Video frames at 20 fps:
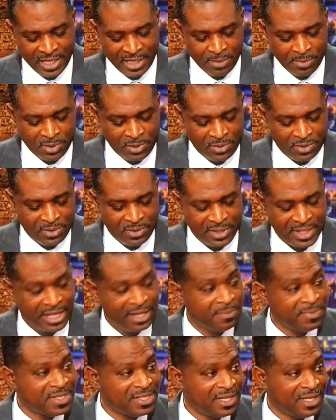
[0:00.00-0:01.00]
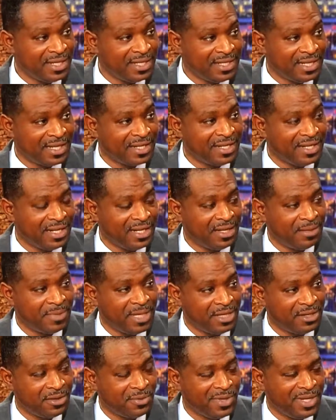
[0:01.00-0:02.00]
It's available on
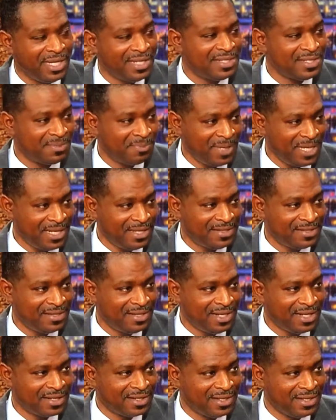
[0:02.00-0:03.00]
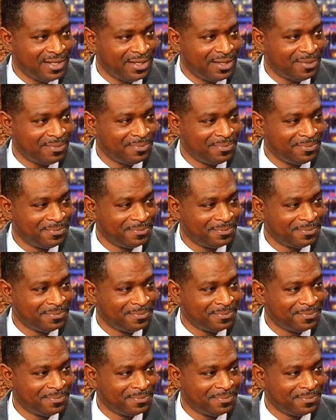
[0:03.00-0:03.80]
Amazon.com and CreateSpace.com.